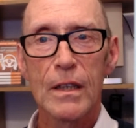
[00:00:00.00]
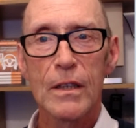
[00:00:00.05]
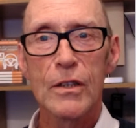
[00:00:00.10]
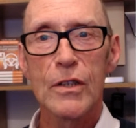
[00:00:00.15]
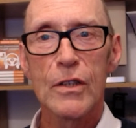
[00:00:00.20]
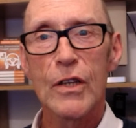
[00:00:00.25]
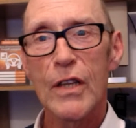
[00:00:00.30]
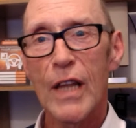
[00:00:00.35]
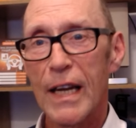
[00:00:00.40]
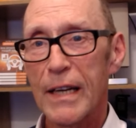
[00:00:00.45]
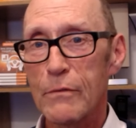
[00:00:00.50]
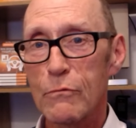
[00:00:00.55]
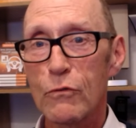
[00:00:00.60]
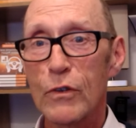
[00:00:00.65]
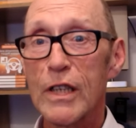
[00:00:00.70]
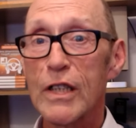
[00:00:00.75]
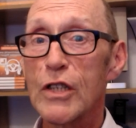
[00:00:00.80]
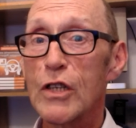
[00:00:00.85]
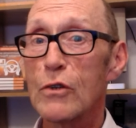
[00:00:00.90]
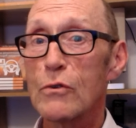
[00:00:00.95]
Do they
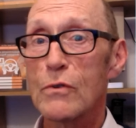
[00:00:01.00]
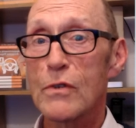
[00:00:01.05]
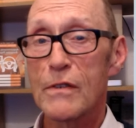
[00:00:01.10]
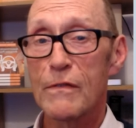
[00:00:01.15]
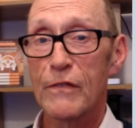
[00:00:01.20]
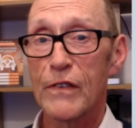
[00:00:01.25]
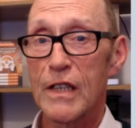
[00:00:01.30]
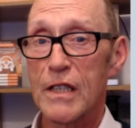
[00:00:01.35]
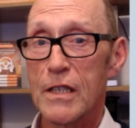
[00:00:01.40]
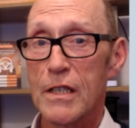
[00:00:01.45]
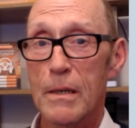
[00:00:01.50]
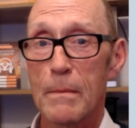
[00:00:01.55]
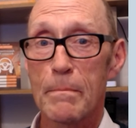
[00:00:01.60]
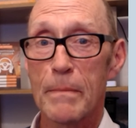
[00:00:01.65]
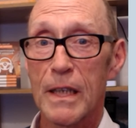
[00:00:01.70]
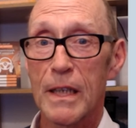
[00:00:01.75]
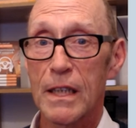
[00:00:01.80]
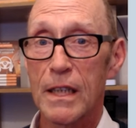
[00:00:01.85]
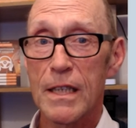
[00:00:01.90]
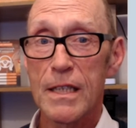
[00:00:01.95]
reduce
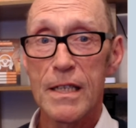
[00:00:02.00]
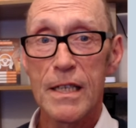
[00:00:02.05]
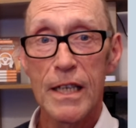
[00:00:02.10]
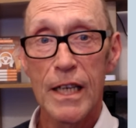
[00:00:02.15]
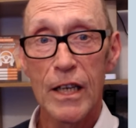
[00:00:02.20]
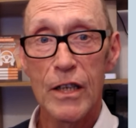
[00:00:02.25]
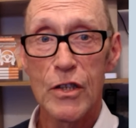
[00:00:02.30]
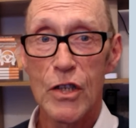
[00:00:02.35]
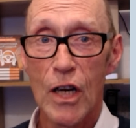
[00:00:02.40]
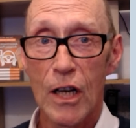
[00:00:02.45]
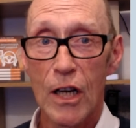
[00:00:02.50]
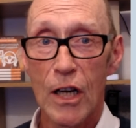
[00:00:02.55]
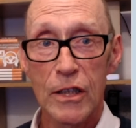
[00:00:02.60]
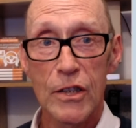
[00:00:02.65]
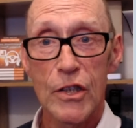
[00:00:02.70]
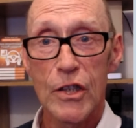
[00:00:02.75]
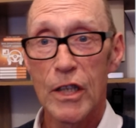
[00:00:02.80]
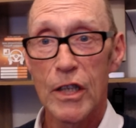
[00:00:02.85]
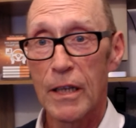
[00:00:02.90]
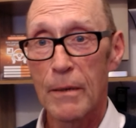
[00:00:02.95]
visibility at
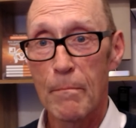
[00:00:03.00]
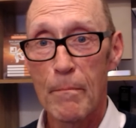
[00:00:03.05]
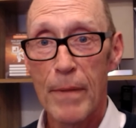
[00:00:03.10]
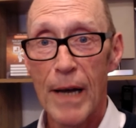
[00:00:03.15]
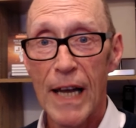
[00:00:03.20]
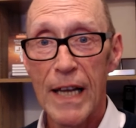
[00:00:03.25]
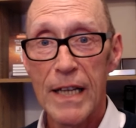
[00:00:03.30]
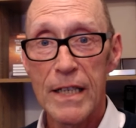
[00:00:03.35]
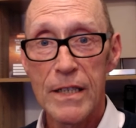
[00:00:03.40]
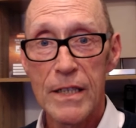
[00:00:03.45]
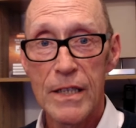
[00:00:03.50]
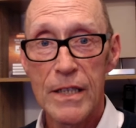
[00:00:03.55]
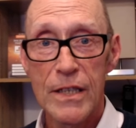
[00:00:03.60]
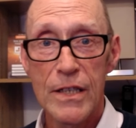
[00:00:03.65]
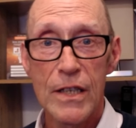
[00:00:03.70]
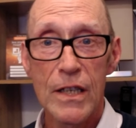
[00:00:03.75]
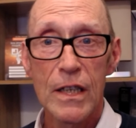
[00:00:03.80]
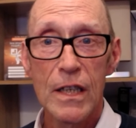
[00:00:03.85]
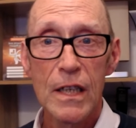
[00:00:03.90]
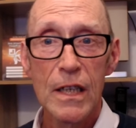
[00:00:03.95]
junction and
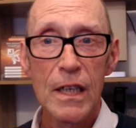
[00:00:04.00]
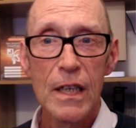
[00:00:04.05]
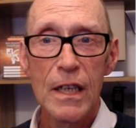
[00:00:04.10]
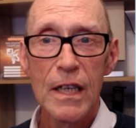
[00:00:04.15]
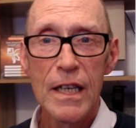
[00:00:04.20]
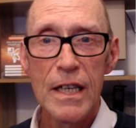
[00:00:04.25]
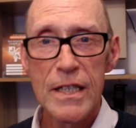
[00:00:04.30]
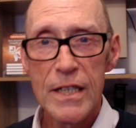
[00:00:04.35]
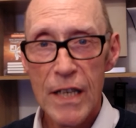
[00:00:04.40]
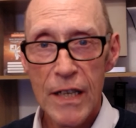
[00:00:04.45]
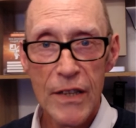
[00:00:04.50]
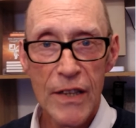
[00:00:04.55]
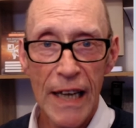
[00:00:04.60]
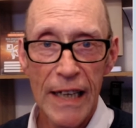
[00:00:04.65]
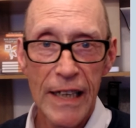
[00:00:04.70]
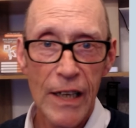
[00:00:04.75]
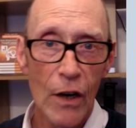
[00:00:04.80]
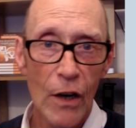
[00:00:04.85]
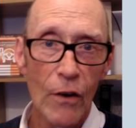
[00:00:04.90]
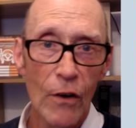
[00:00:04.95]
bends? Is it
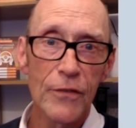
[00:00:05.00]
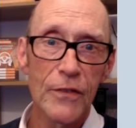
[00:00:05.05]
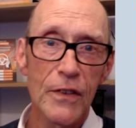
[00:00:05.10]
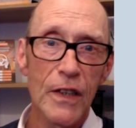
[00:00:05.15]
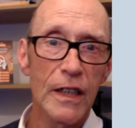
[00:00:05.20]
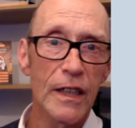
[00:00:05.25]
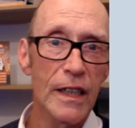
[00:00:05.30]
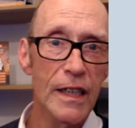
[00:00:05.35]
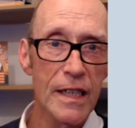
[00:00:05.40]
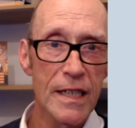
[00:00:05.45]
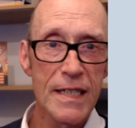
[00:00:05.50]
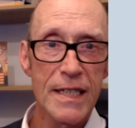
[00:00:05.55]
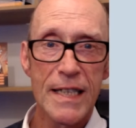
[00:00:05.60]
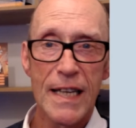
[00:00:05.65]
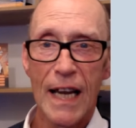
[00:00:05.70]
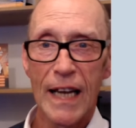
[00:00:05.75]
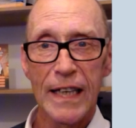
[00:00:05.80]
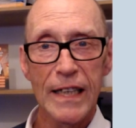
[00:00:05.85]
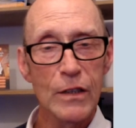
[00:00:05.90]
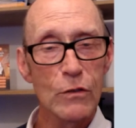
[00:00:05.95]
they often
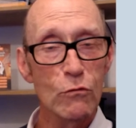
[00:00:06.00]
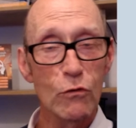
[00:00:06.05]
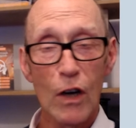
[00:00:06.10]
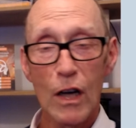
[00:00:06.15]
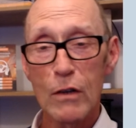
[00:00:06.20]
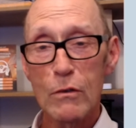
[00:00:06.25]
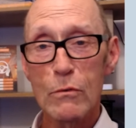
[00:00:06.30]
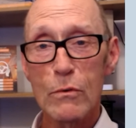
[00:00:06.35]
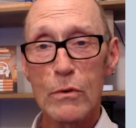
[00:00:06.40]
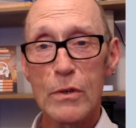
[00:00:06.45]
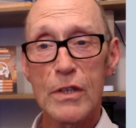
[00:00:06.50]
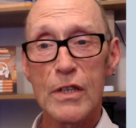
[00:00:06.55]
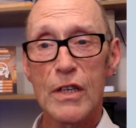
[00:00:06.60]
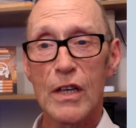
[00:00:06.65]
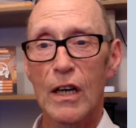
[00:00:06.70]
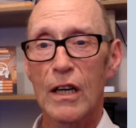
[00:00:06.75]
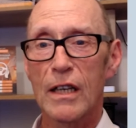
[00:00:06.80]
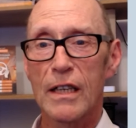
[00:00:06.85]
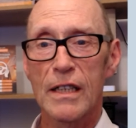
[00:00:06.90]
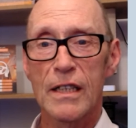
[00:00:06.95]
contain road
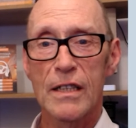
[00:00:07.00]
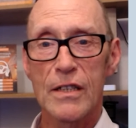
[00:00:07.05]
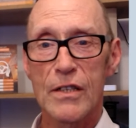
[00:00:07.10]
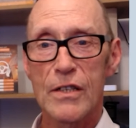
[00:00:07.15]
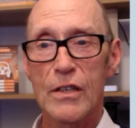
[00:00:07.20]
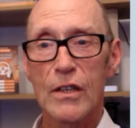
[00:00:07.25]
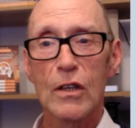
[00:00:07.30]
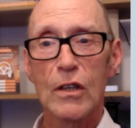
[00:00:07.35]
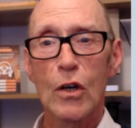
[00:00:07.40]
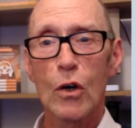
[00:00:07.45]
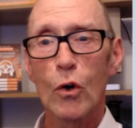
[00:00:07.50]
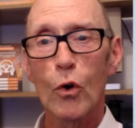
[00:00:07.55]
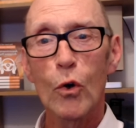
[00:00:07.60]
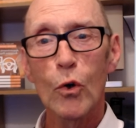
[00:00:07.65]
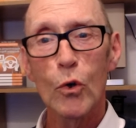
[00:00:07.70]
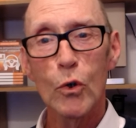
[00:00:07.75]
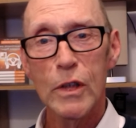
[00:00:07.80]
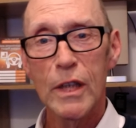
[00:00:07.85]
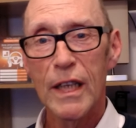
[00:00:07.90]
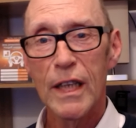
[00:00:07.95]
signs?
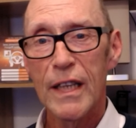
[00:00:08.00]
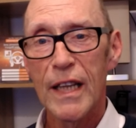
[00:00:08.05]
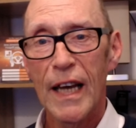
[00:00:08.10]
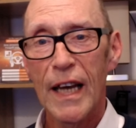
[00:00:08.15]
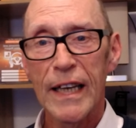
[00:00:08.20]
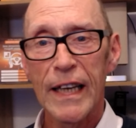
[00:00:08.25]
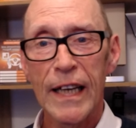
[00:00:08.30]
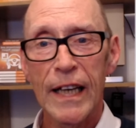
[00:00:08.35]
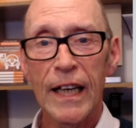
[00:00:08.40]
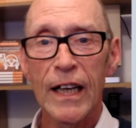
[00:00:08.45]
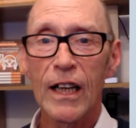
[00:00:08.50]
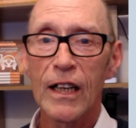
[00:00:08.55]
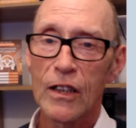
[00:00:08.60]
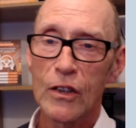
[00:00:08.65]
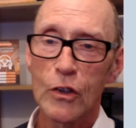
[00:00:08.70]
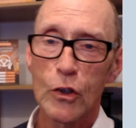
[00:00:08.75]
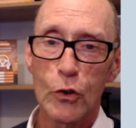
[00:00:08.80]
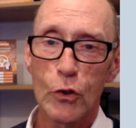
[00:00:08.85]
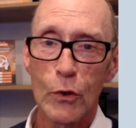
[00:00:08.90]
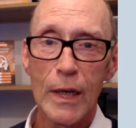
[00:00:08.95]
Or do they
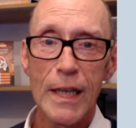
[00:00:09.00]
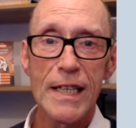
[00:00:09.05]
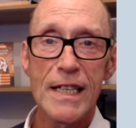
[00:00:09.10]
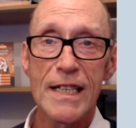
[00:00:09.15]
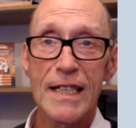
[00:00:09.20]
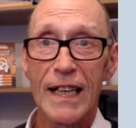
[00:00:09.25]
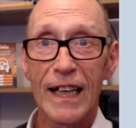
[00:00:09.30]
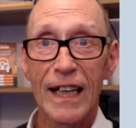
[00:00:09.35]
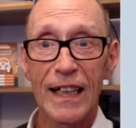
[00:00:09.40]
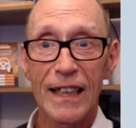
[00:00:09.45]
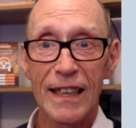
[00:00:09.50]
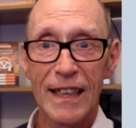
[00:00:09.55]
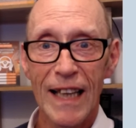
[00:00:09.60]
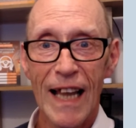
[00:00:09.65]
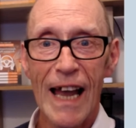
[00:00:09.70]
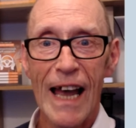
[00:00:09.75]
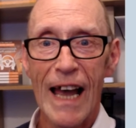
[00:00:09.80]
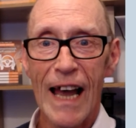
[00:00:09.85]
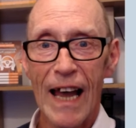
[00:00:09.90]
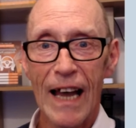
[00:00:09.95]
increase
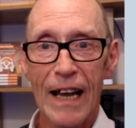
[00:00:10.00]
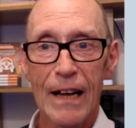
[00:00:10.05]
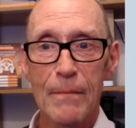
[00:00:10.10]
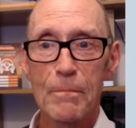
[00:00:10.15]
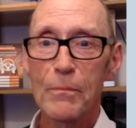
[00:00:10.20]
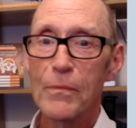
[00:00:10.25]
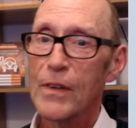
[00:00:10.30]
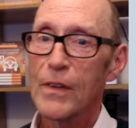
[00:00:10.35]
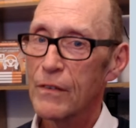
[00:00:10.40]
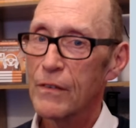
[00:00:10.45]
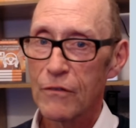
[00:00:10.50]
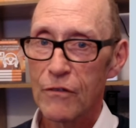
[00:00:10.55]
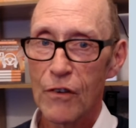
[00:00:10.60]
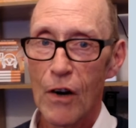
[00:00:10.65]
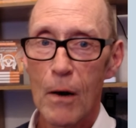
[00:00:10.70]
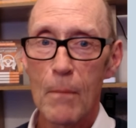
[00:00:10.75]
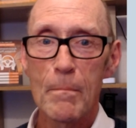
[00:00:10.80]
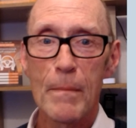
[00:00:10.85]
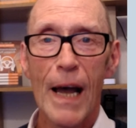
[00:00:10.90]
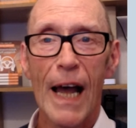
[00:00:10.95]
glare
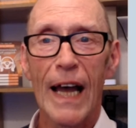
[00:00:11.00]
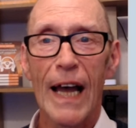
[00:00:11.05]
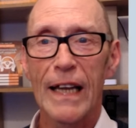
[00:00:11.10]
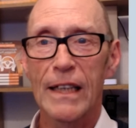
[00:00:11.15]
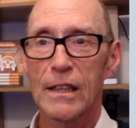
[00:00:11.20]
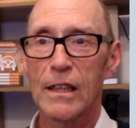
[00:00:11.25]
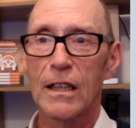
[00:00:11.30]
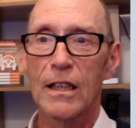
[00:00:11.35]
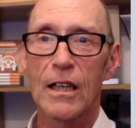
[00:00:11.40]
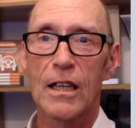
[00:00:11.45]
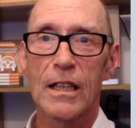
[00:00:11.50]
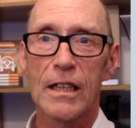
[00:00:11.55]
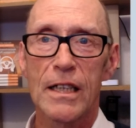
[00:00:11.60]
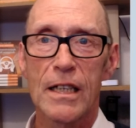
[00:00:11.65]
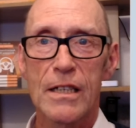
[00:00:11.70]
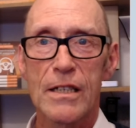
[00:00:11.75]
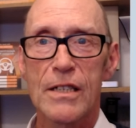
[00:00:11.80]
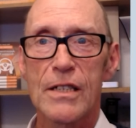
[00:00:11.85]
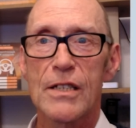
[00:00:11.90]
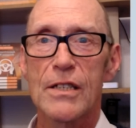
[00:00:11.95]
from
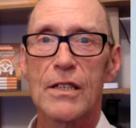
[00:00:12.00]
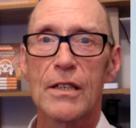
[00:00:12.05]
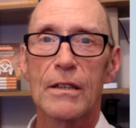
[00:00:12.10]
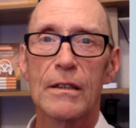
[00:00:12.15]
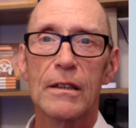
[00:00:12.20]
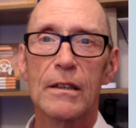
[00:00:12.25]
headlights?